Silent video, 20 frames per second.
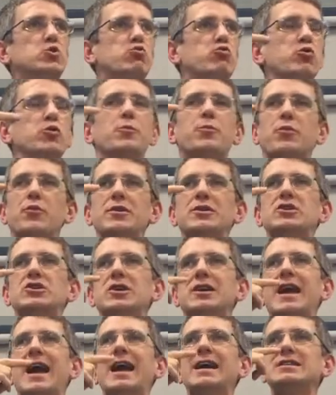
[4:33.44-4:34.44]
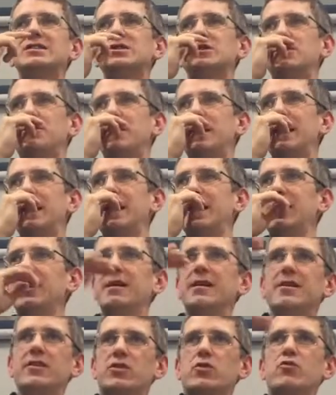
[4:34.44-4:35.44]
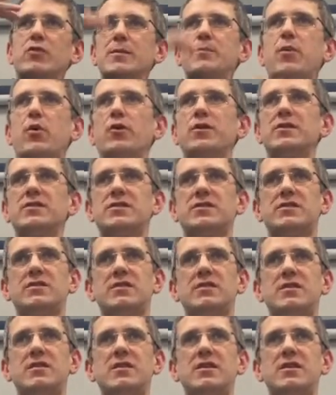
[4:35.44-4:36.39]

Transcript: True preaching has to be three points.